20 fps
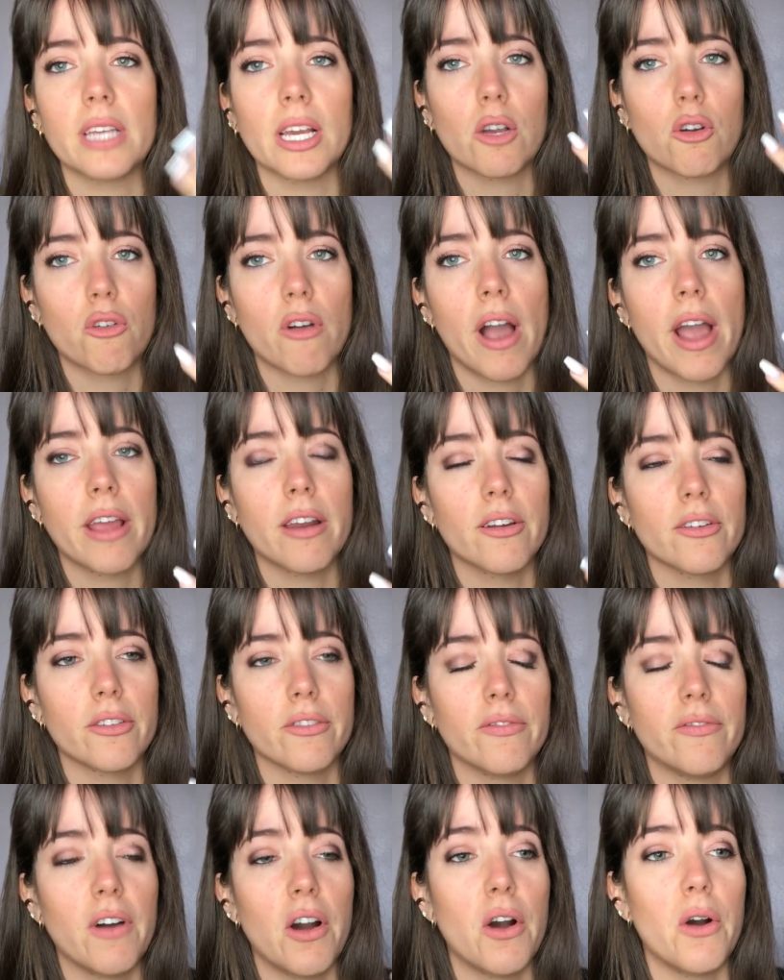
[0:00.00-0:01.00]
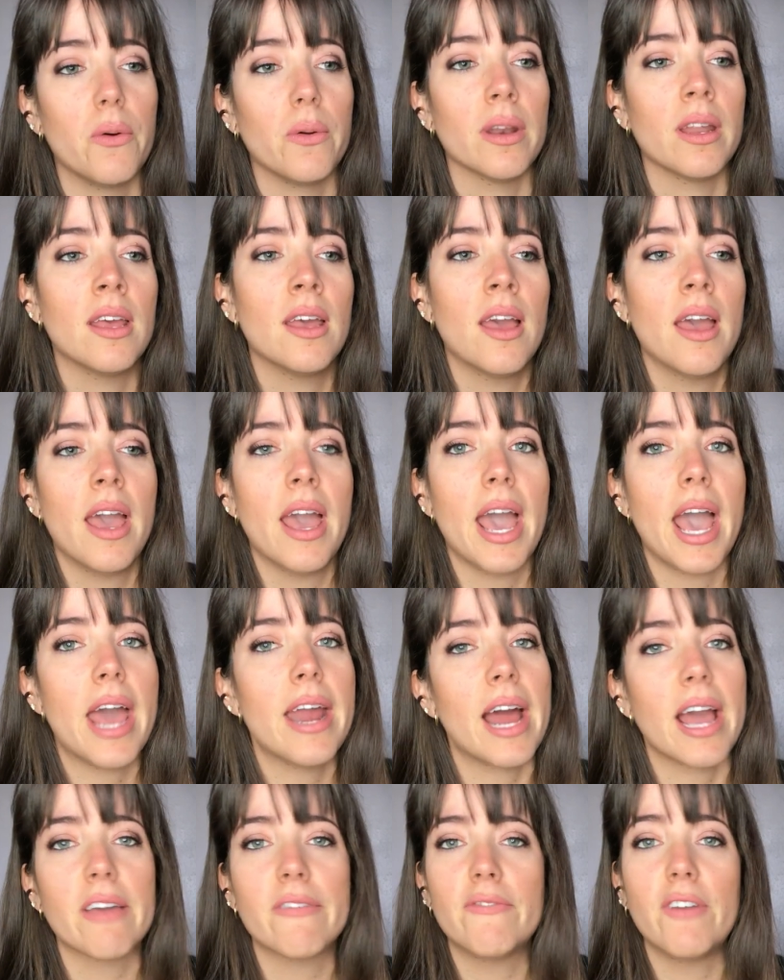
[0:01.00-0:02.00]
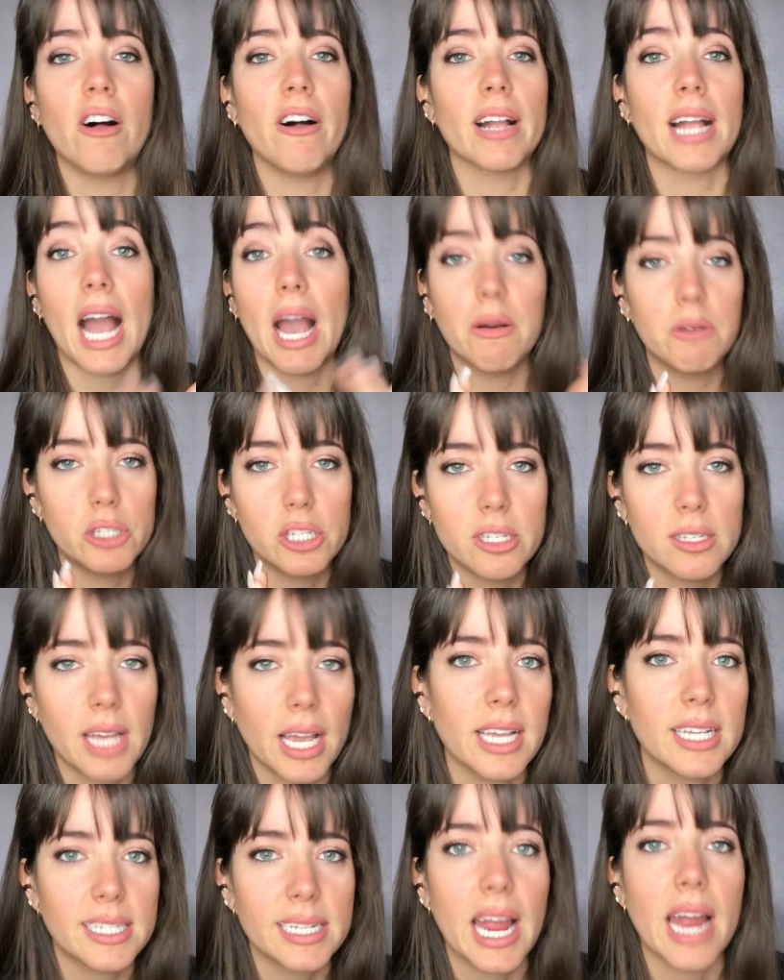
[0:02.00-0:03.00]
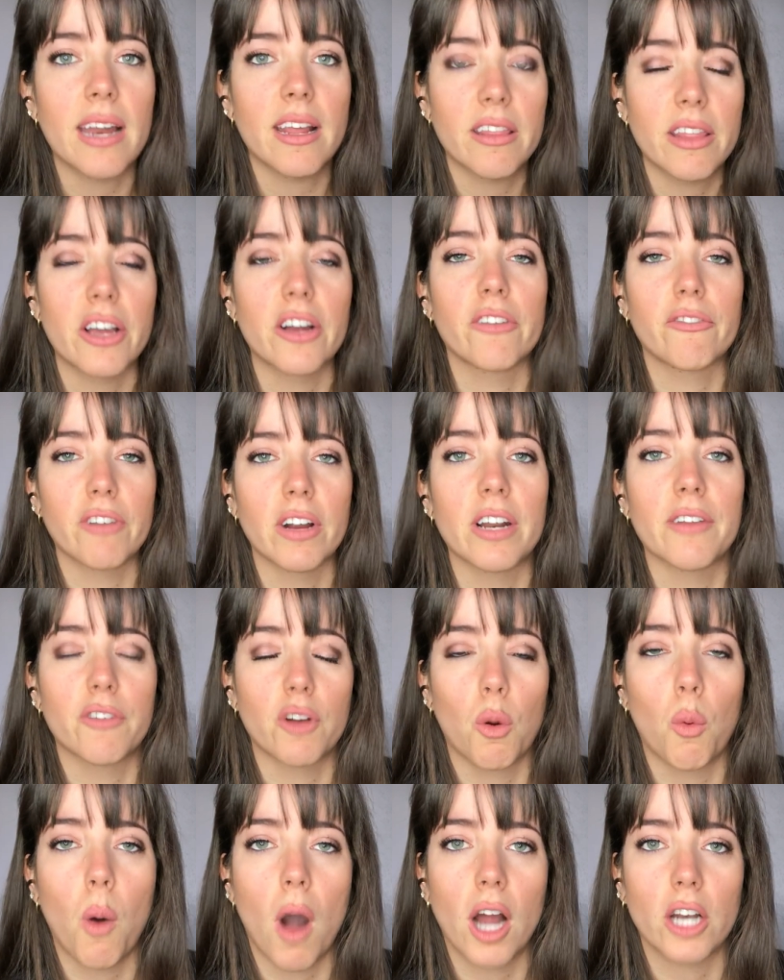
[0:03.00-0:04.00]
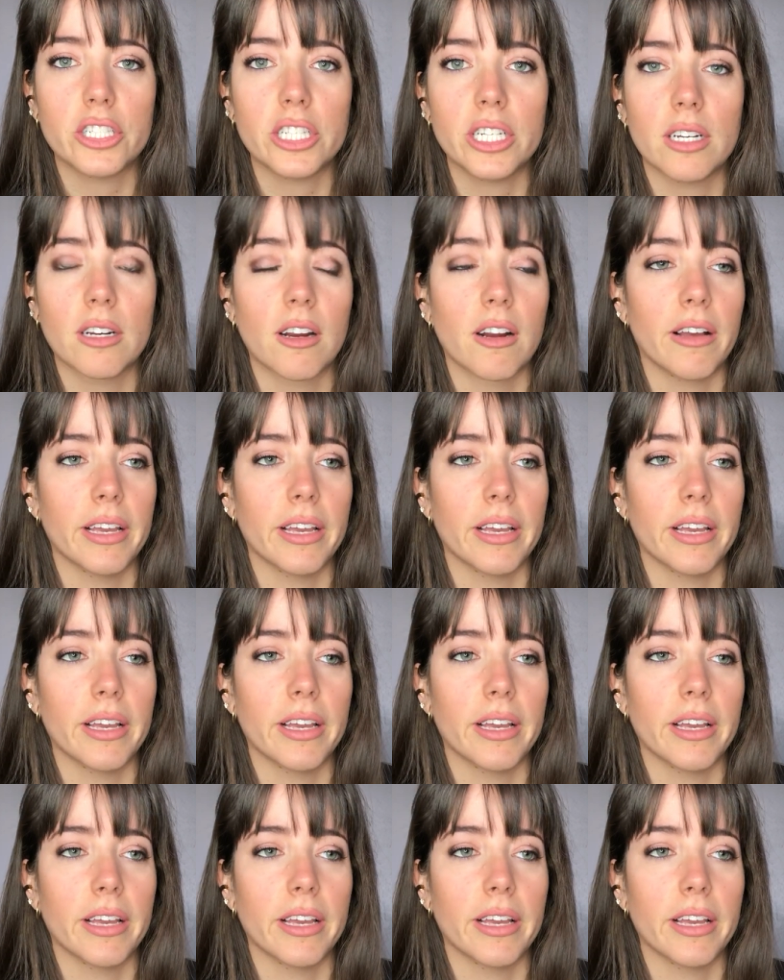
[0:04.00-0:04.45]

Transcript: like crying on the phone, and I felt like I was just like standing there in front of her watching her.